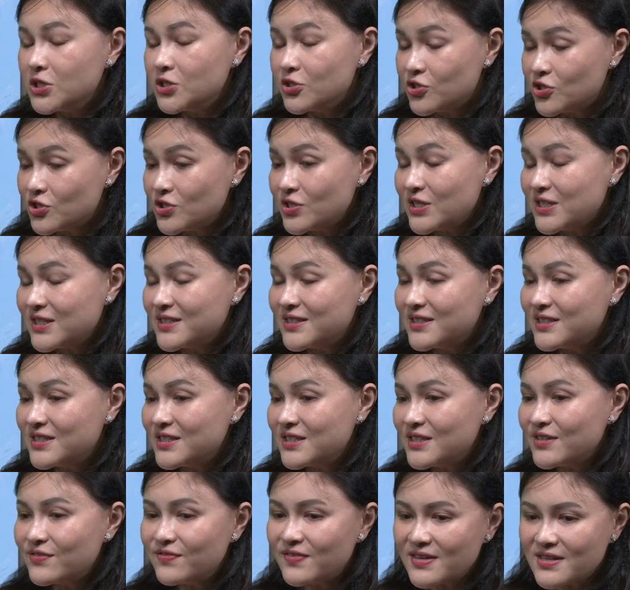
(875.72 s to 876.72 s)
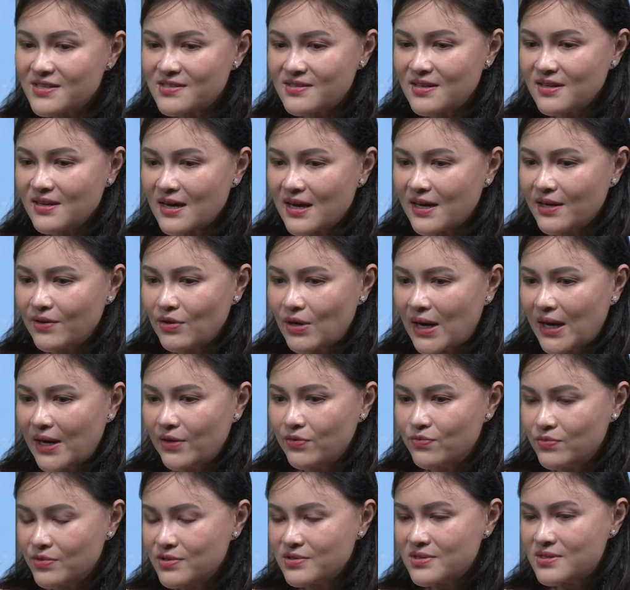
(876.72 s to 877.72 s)
Sure. The first thing I
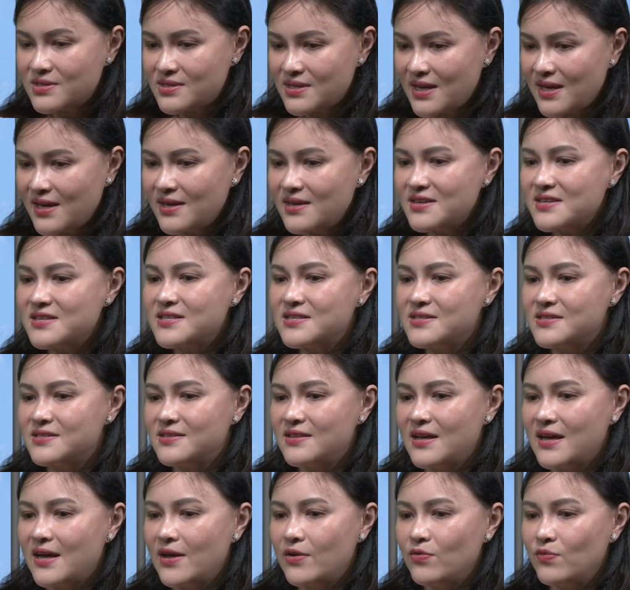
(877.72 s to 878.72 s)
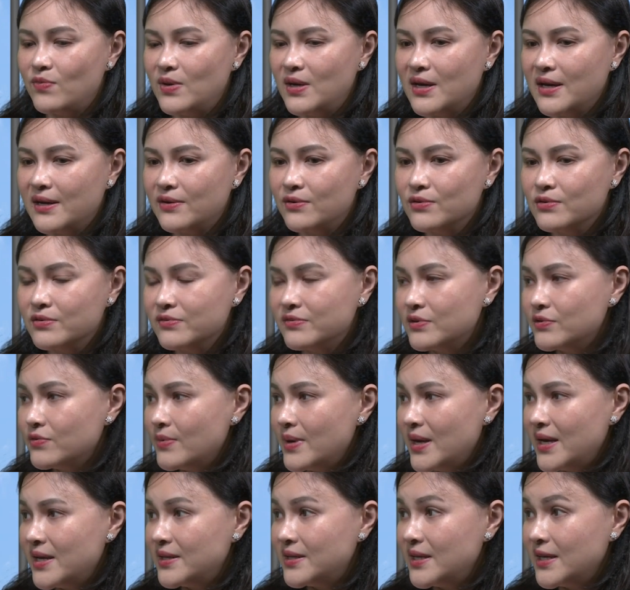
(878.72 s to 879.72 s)
would say is that we are
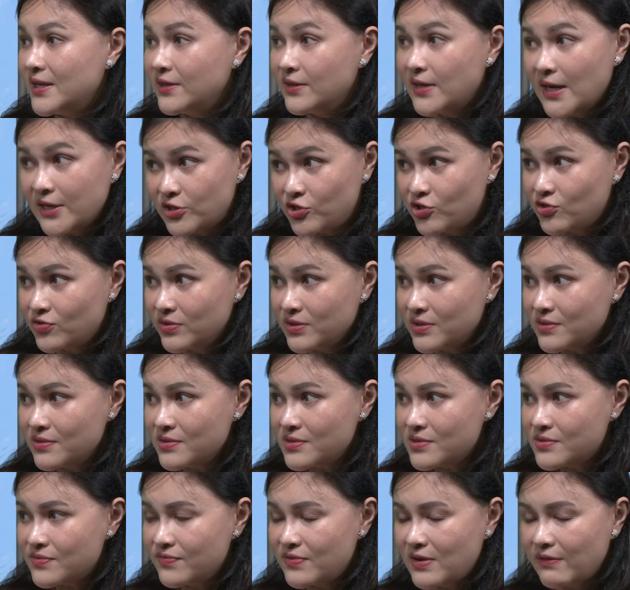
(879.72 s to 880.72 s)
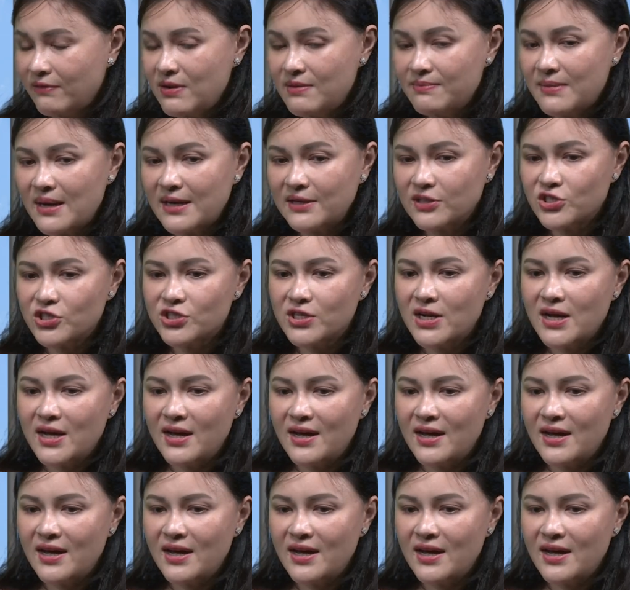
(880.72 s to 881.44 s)
overweight industrials very much,